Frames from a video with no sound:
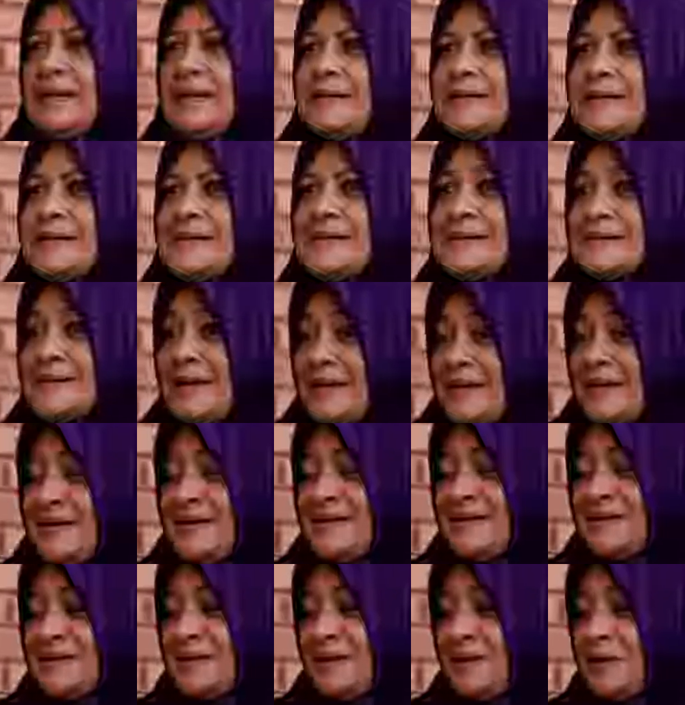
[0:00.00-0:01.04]
I
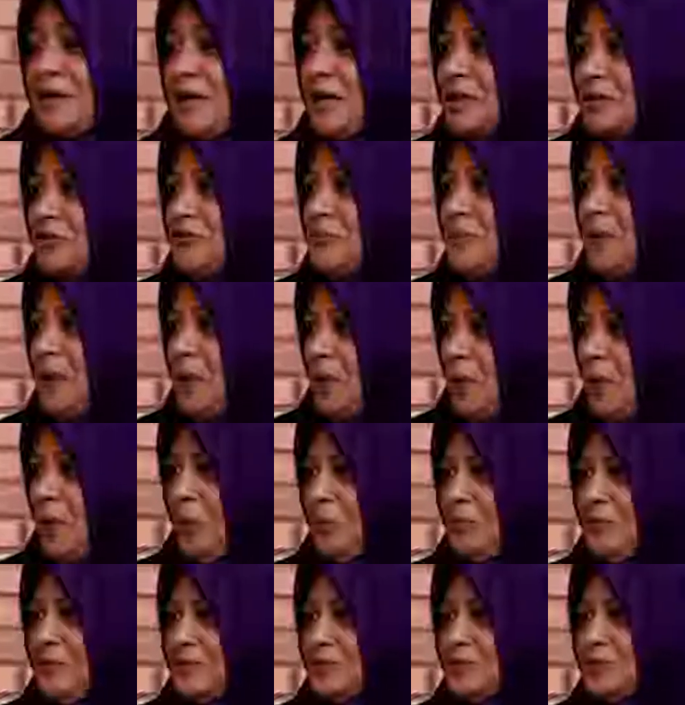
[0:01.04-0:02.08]
decided out of
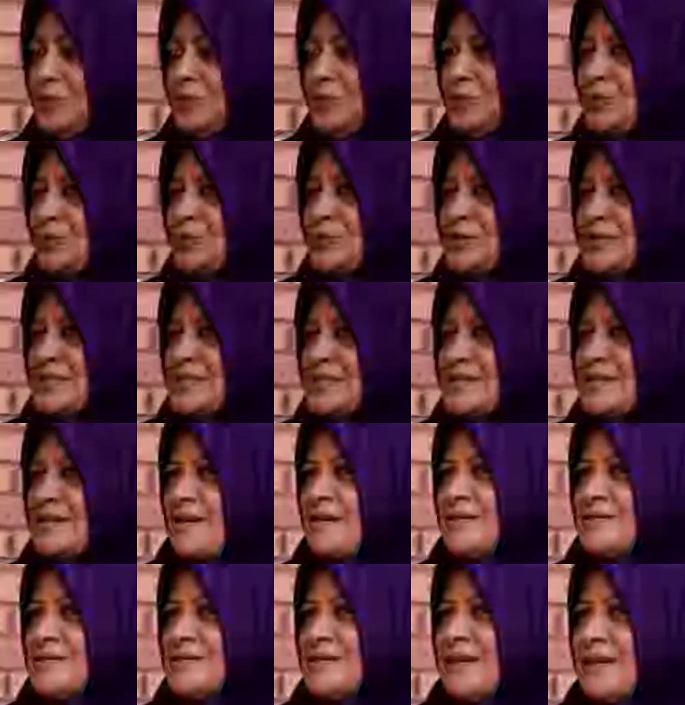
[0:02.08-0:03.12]
my own to
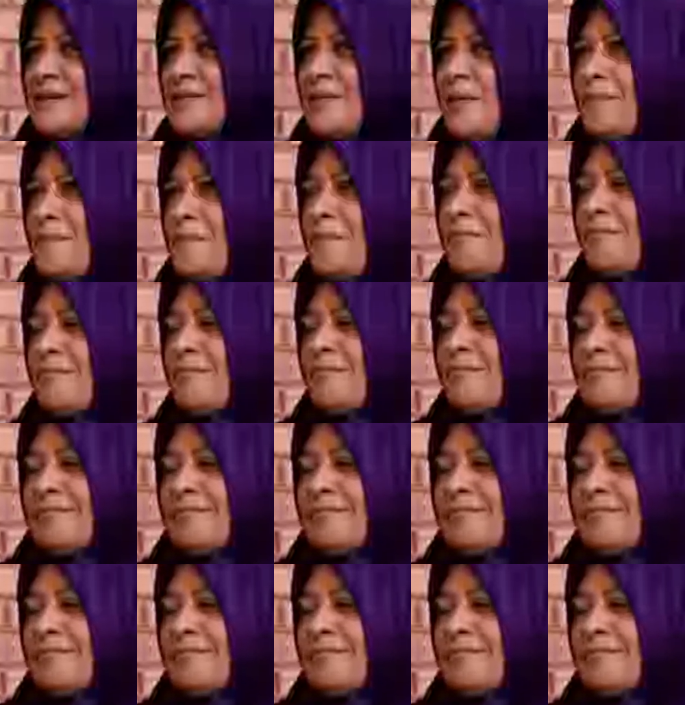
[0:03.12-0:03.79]
just contact